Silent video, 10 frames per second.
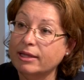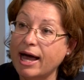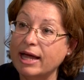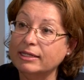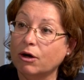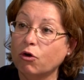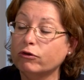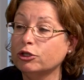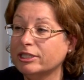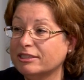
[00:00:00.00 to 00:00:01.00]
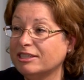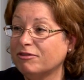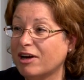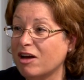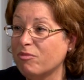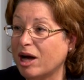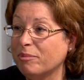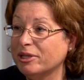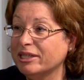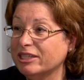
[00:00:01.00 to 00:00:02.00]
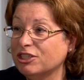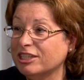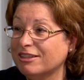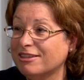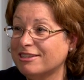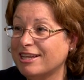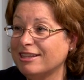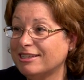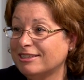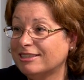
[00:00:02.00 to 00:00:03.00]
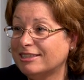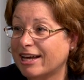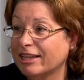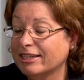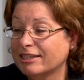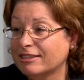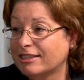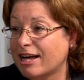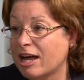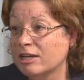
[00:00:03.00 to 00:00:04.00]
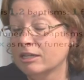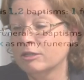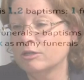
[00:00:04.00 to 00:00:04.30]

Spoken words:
that over 65 population. The census is telling us that